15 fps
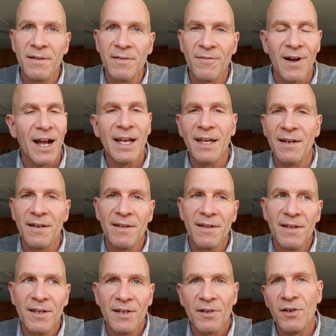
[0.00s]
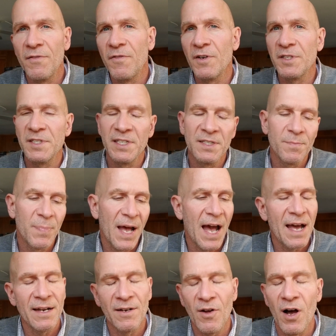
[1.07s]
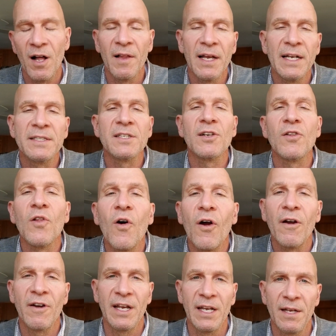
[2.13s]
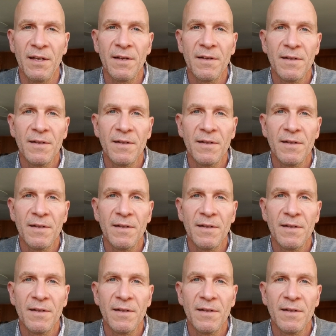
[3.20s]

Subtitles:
right? Good versus bad in all its glory.